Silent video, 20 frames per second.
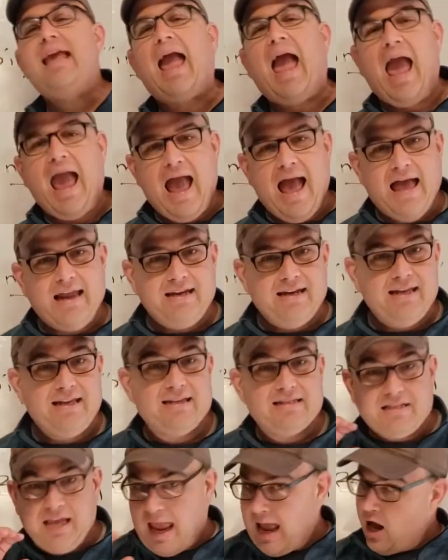N
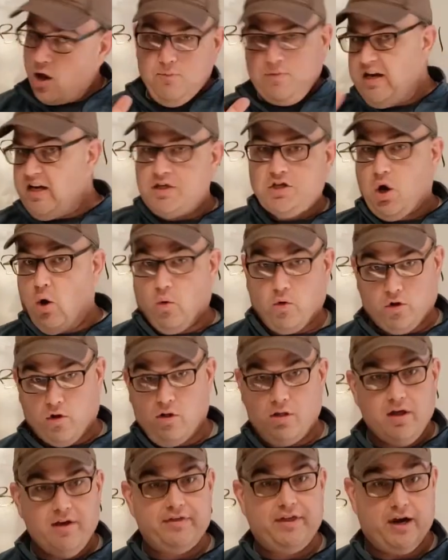is how many
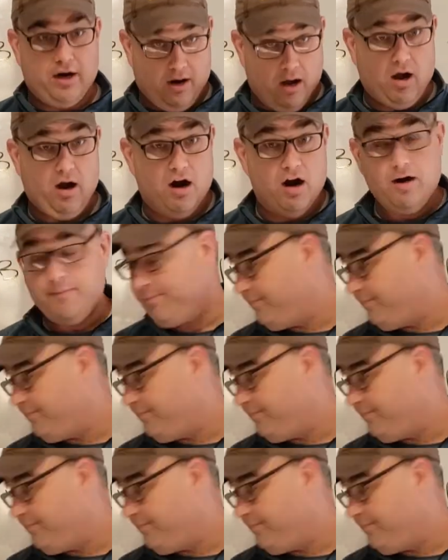total there are.